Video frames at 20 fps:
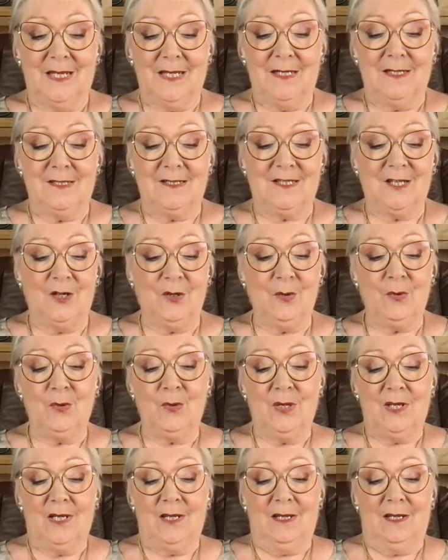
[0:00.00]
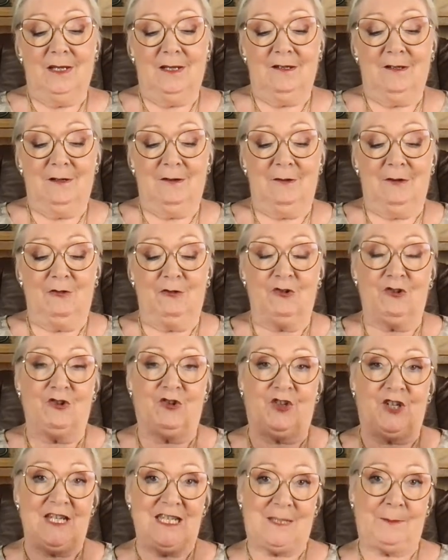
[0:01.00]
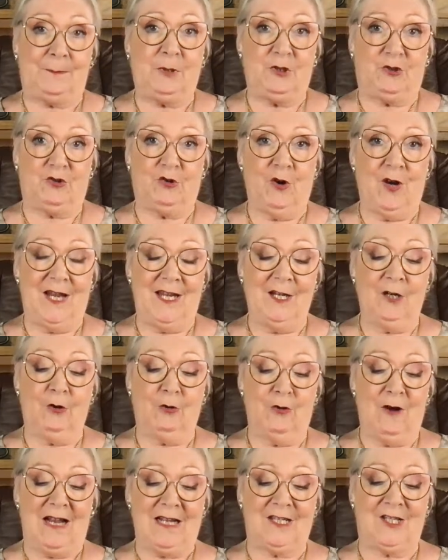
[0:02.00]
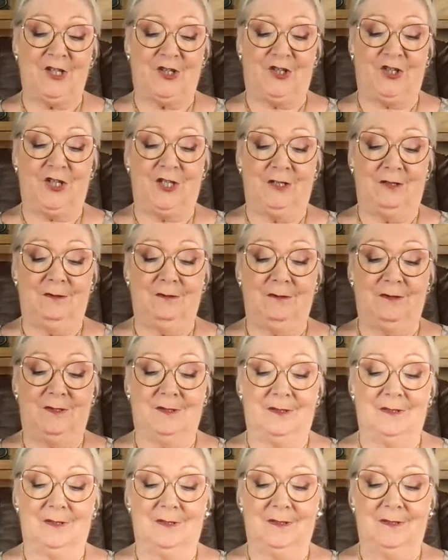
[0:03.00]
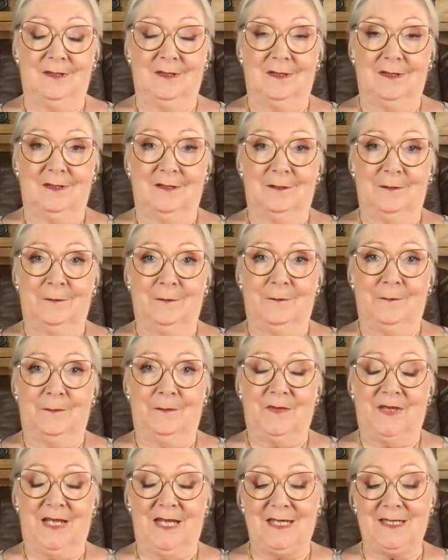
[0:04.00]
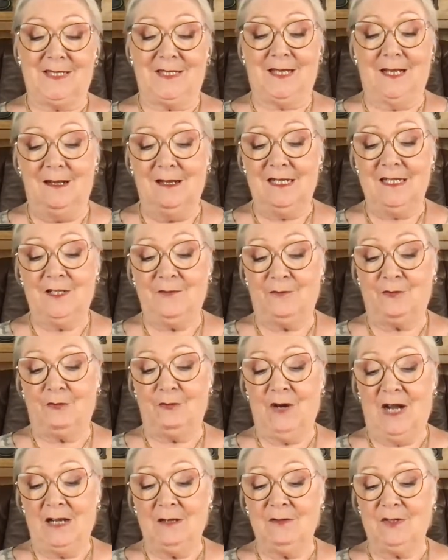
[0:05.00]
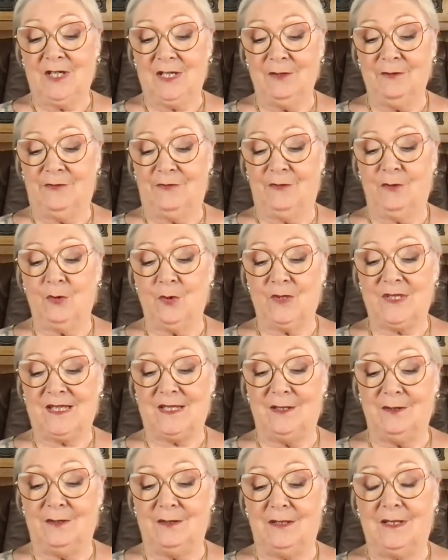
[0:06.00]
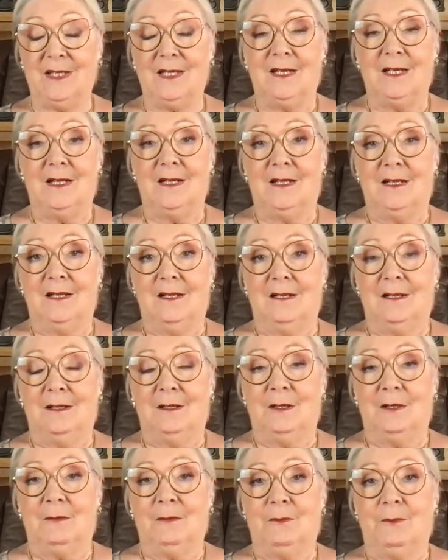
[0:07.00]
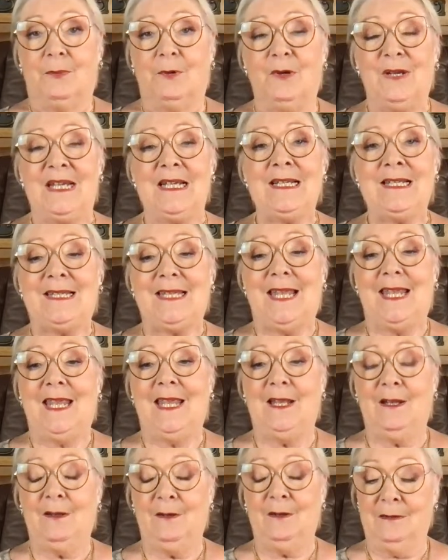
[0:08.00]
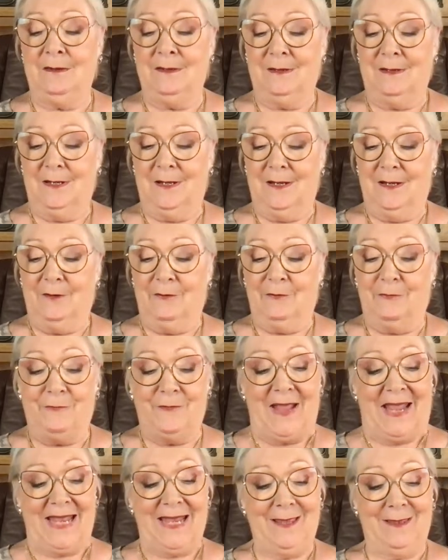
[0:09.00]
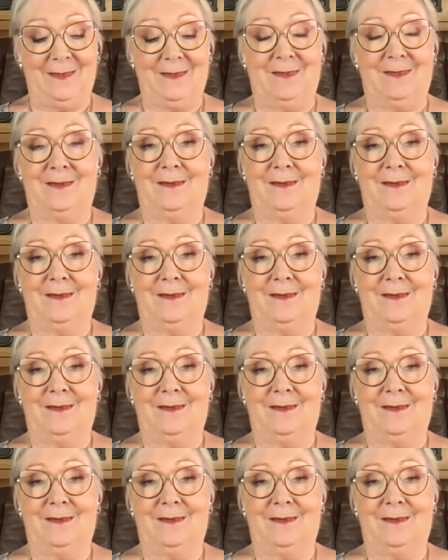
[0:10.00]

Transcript: So she's portraying gratitude as a kind of grounding force that brings in faith